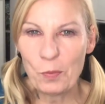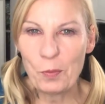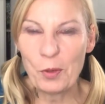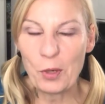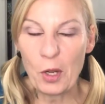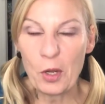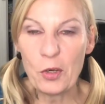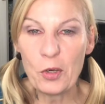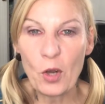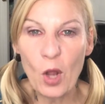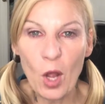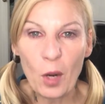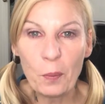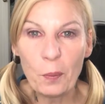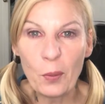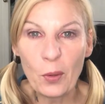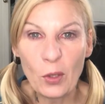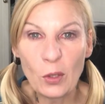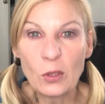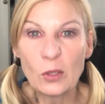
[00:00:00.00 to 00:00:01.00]
And not
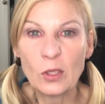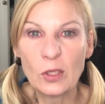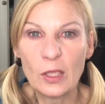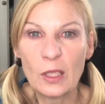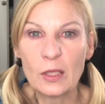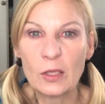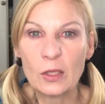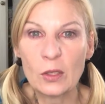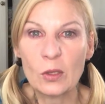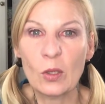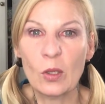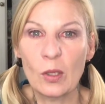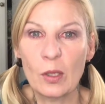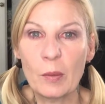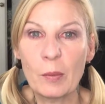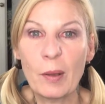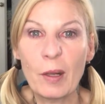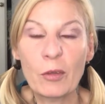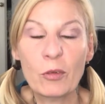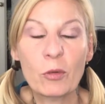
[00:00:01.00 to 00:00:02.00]
because she has to go to the
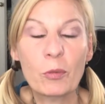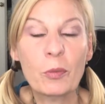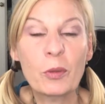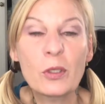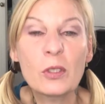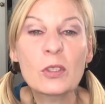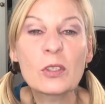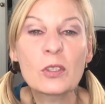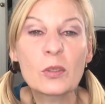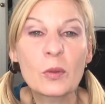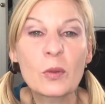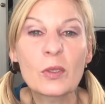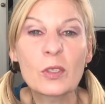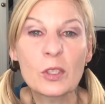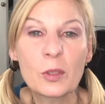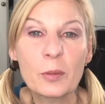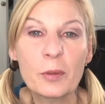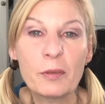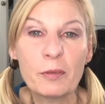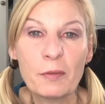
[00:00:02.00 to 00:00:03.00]
bathroom, because she wants
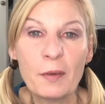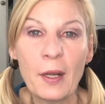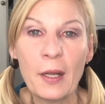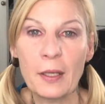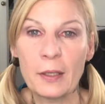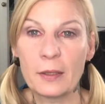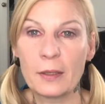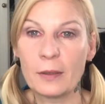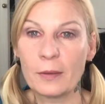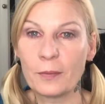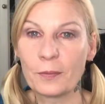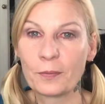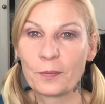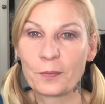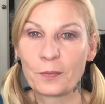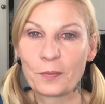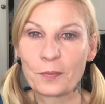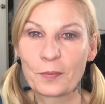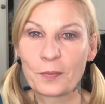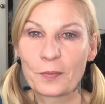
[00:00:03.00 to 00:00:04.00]
to be fed.
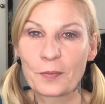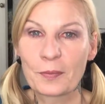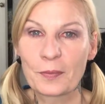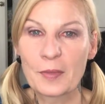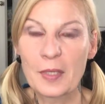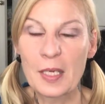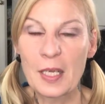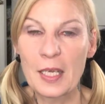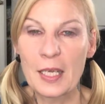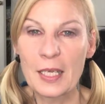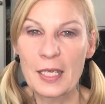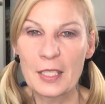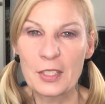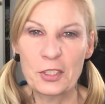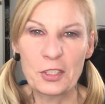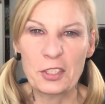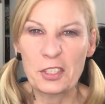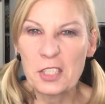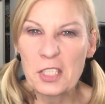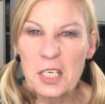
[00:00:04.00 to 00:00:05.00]

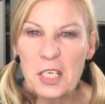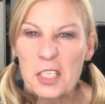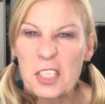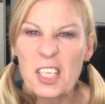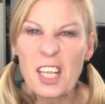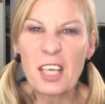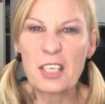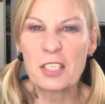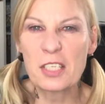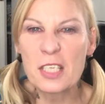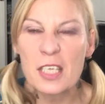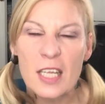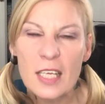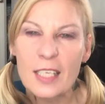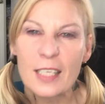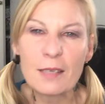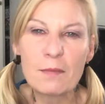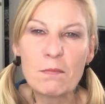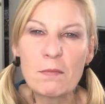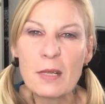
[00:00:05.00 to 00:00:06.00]
She starts
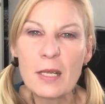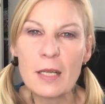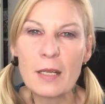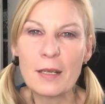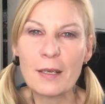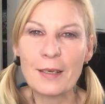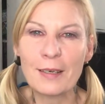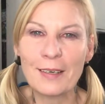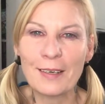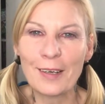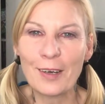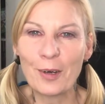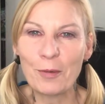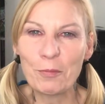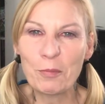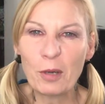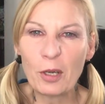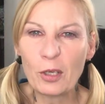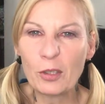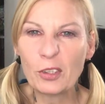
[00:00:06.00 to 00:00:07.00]
licking me and
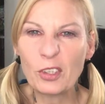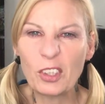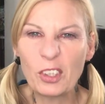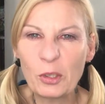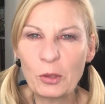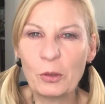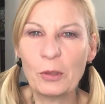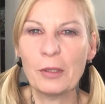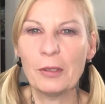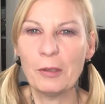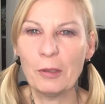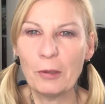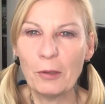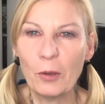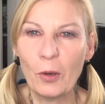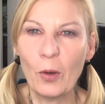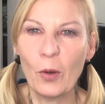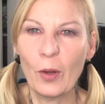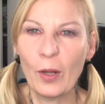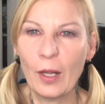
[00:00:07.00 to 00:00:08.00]
about cute and
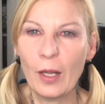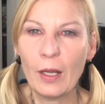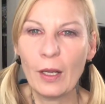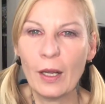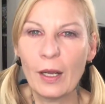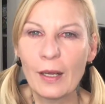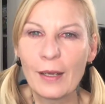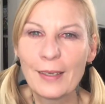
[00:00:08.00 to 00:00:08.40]
annoying.